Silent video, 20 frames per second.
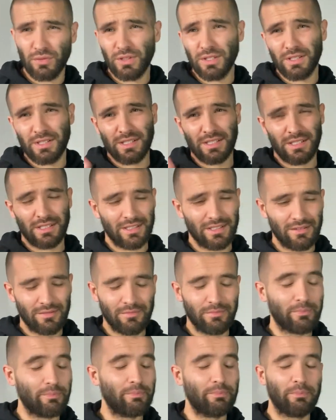because
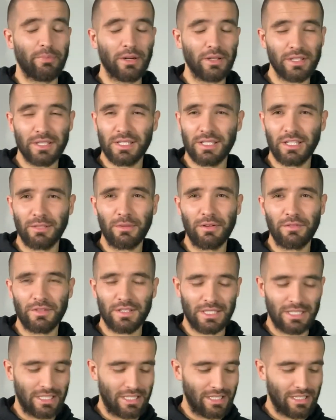by this time,
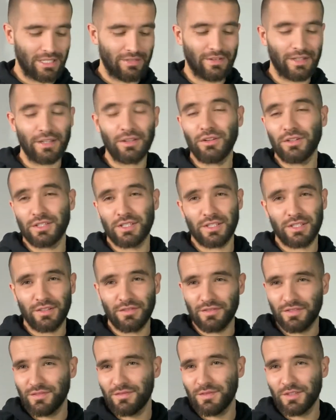obviously, you've had lots of
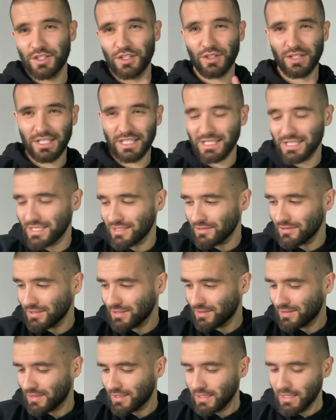stuff stuck into you,
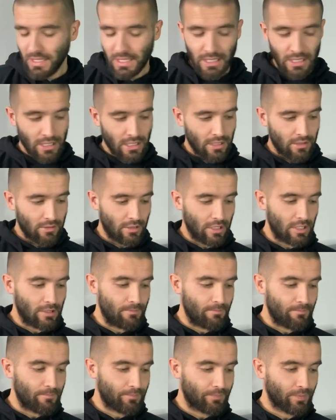
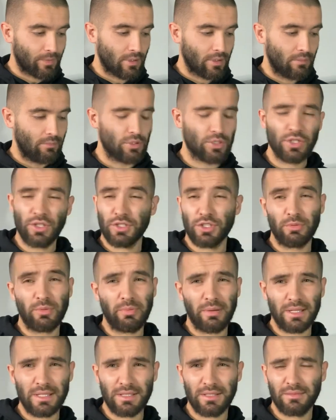and but it's not super
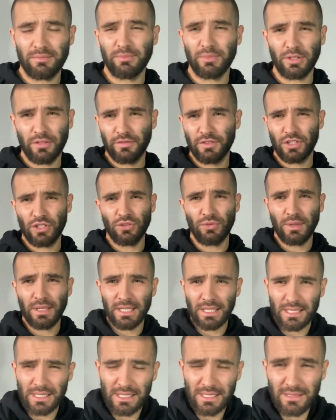pleasant. But for 2
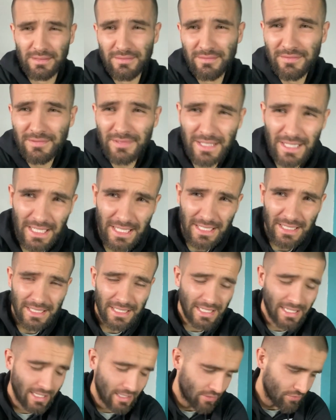weeks, again,
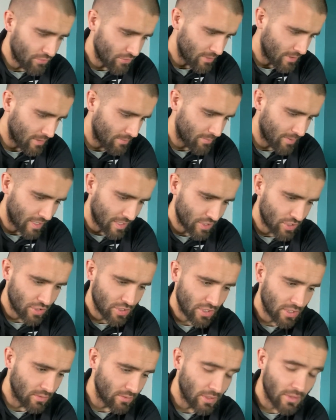can get through it. But that's
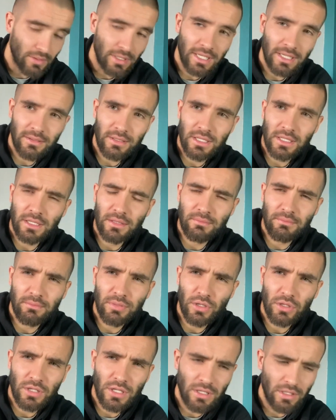just so I don't get
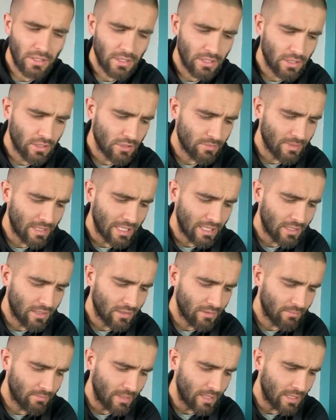blood clotting because my leg
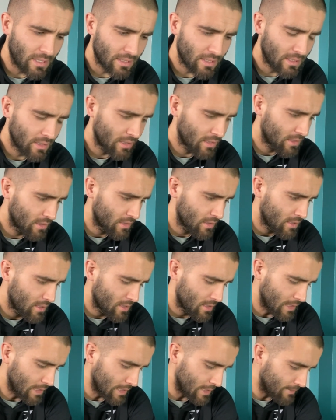can't bend.
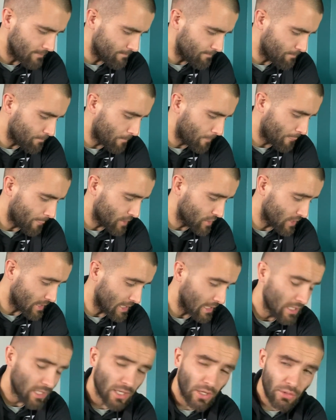So
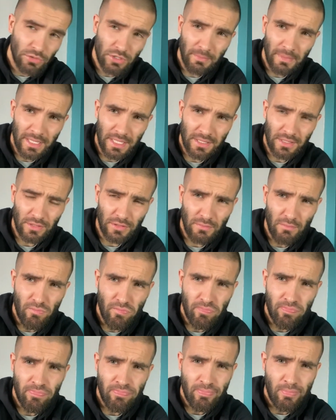yeah, loads of medicine,
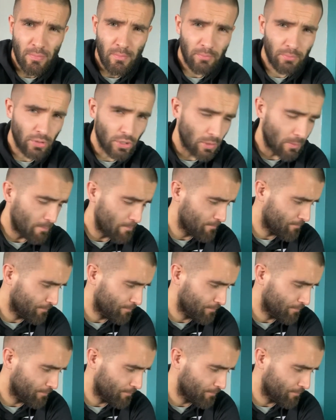but